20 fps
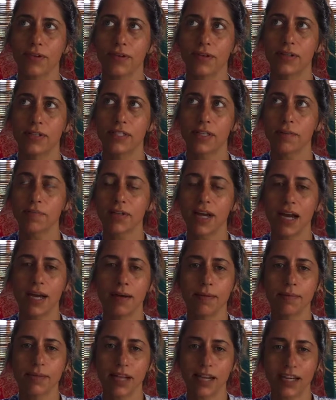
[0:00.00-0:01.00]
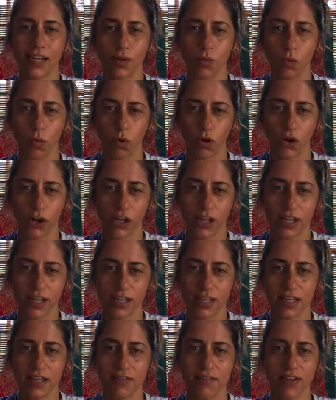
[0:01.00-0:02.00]
sometimes I can worry
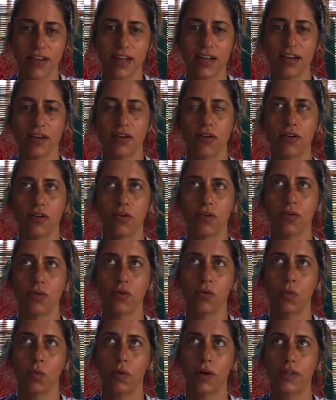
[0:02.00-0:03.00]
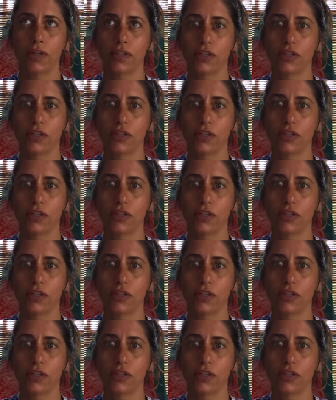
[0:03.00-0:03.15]
even when